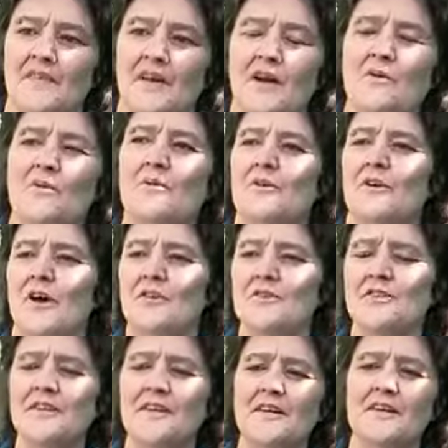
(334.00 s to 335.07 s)
Well,
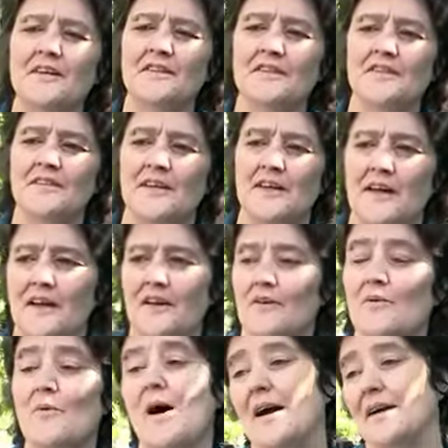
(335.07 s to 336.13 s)
ghosting is
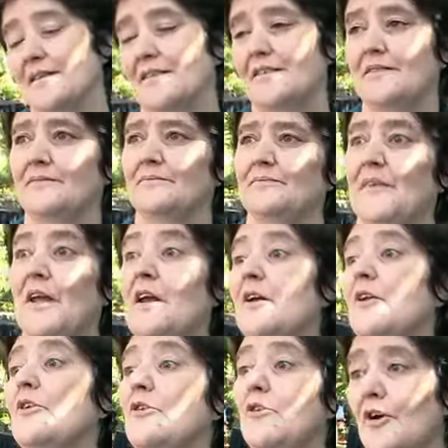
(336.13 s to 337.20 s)
quite
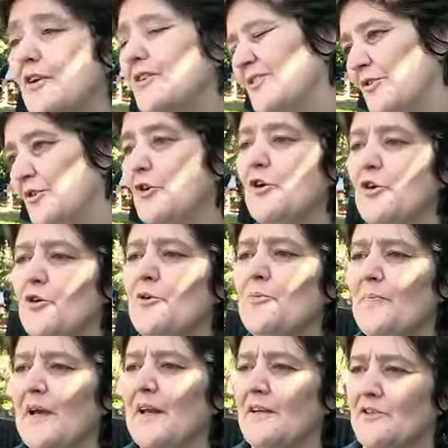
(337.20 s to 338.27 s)
not new,
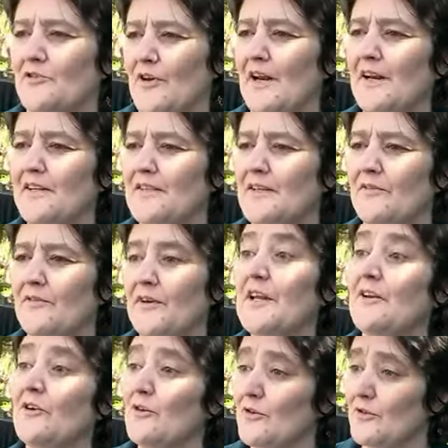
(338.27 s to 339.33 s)
but it's relatively
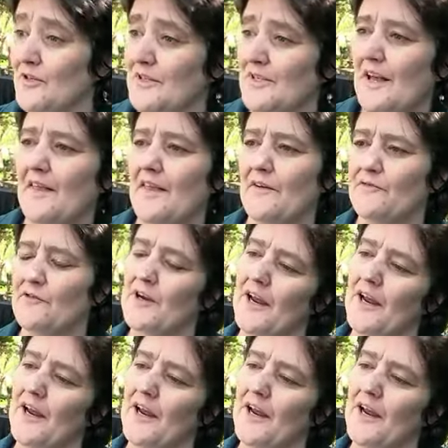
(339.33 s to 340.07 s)
new to South Africa,